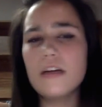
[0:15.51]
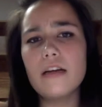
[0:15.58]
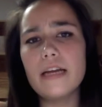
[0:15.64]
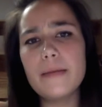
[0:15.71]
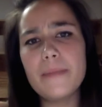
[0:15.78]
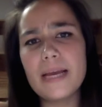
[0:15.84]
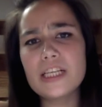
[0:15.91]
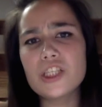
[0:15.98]

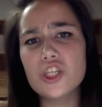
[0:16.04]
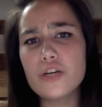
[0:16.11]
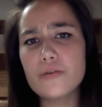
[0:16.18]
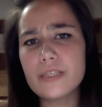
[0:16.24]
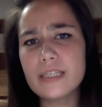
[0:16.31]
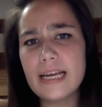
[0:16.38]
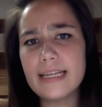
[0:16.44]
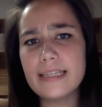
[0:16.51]
it makes no
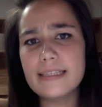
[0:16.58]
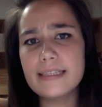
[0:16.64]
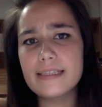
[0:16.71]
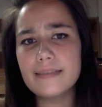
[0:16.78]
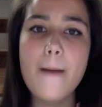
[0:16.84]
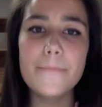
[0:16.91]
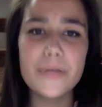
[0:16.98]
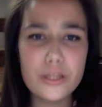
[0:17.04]

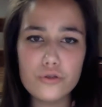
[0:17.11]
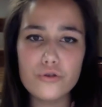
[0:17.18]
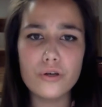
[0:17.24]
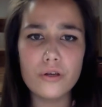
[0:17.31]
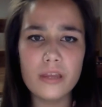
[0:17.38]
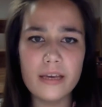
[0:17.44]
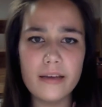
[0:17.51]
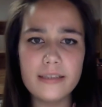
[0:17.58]
sense. But the
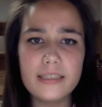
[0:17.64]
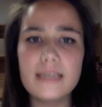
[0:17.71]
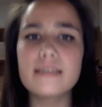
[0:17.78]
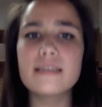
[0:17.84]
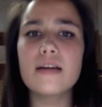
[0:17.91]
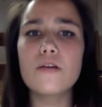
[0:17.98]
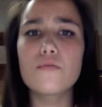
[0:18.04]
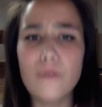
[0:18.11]
truth is
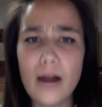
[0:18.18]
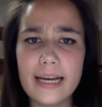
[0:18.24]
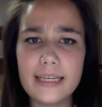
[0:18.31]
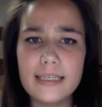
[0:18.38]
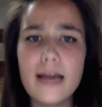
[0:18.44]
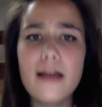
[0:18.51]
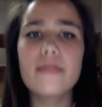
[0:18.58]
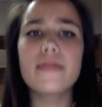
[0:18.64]
they're right.